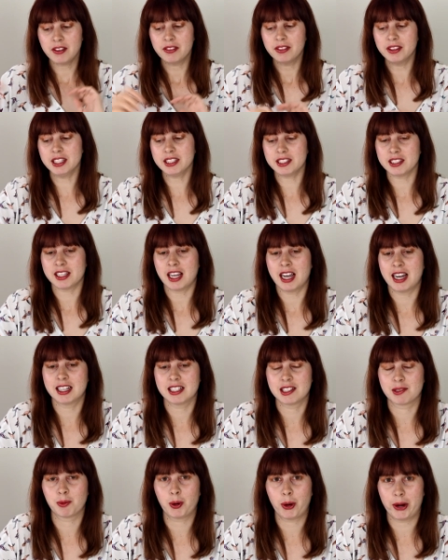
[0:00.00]
this
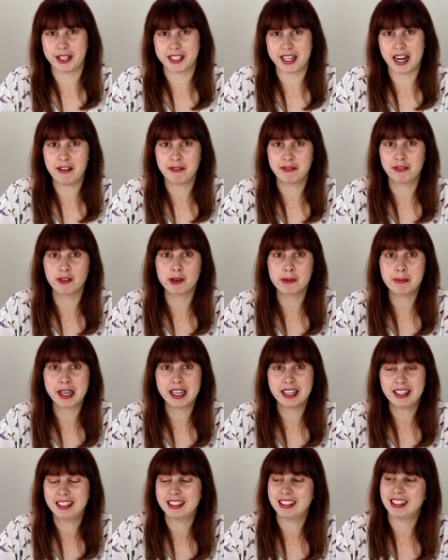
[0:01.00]
has worked out for
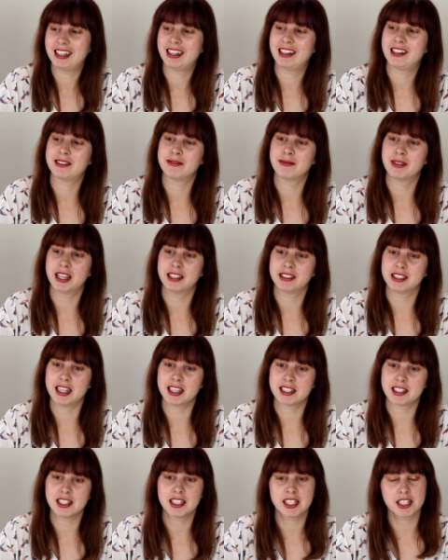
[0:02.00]
me, and
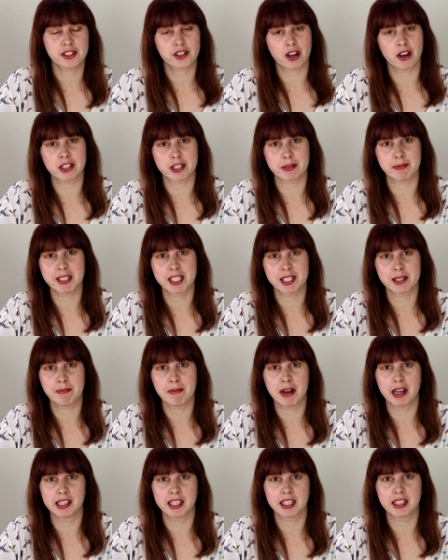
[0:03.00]
yes, it did cost me some
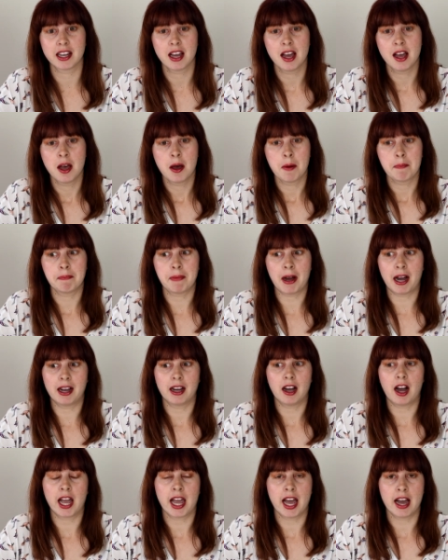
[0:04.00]
money,
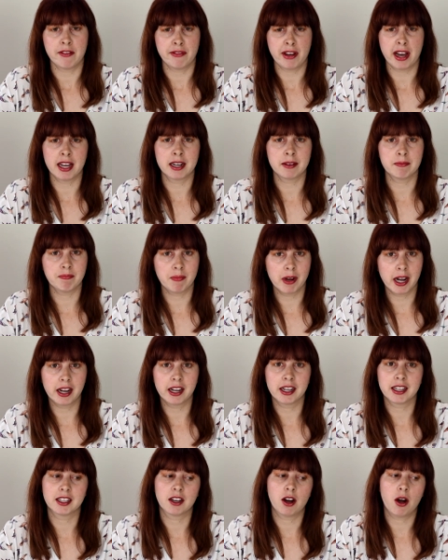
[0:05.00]
but I have had
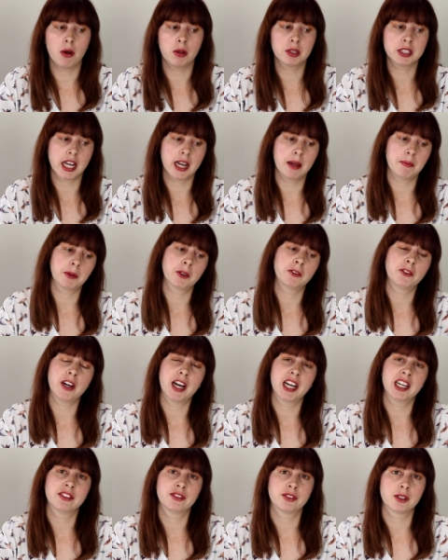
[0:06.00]
my old
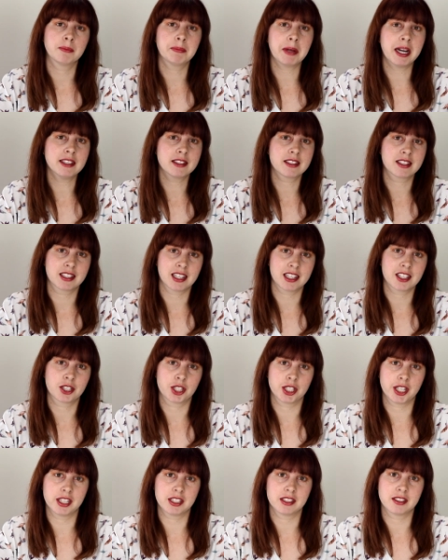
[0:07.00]
amplifier for about
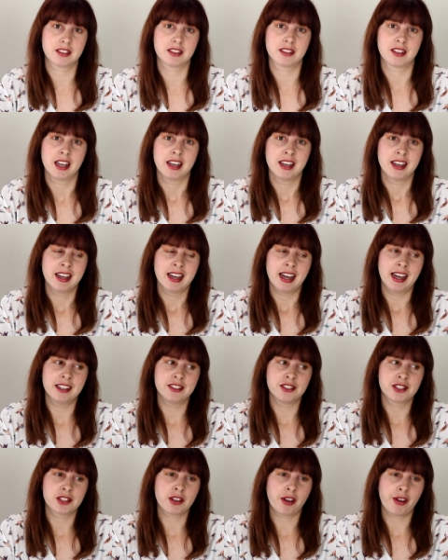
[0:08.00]
6 years,
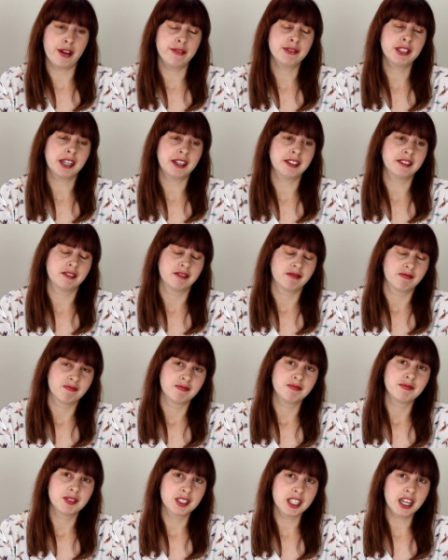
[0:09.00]
and so I've done
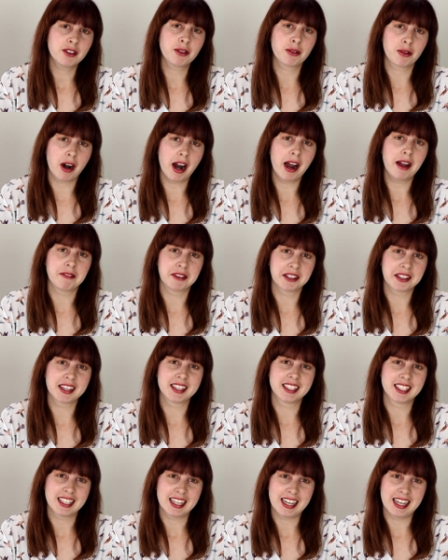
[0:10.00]
all right with
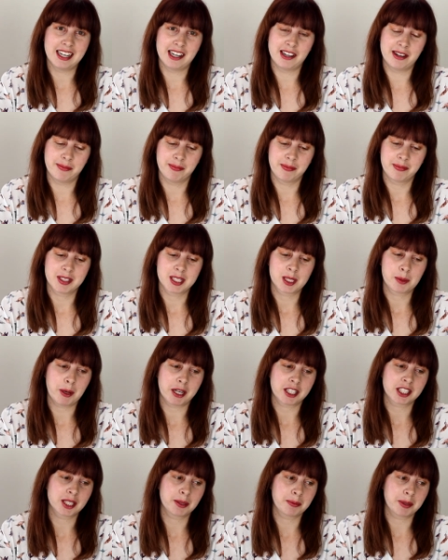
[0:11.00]
it,
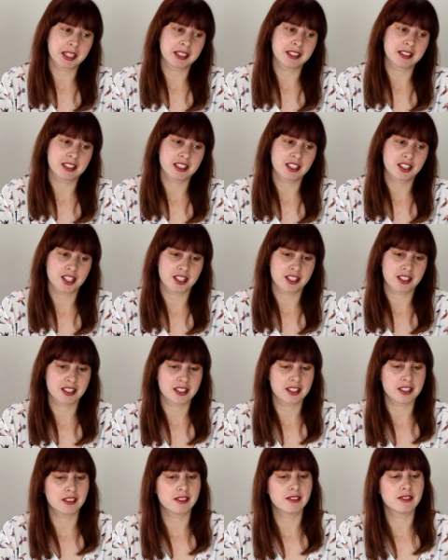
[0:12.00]
especially because it
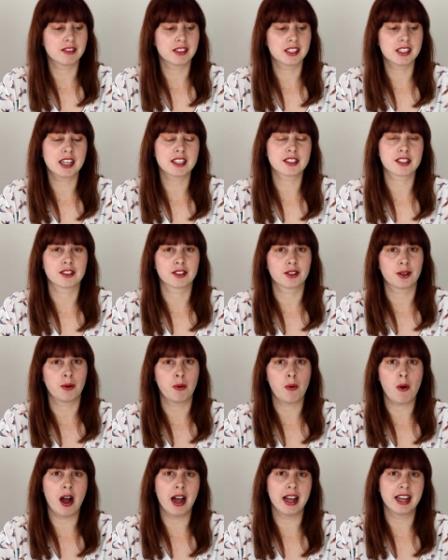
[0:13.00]
just doesn't
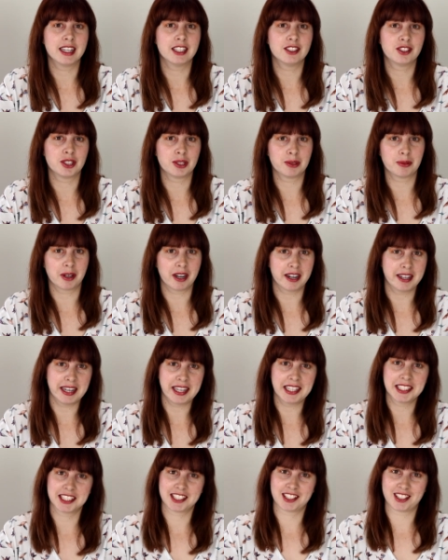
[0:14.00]
quite do what I
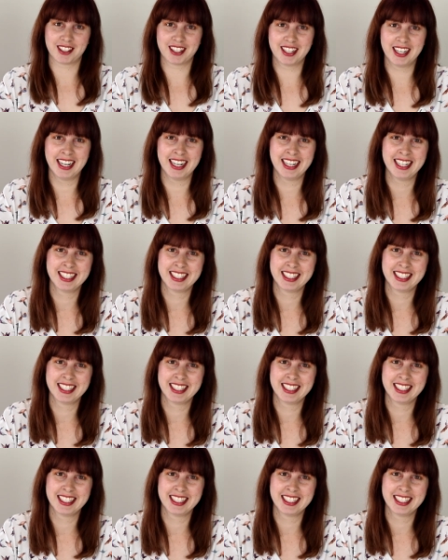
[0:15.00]
need it to.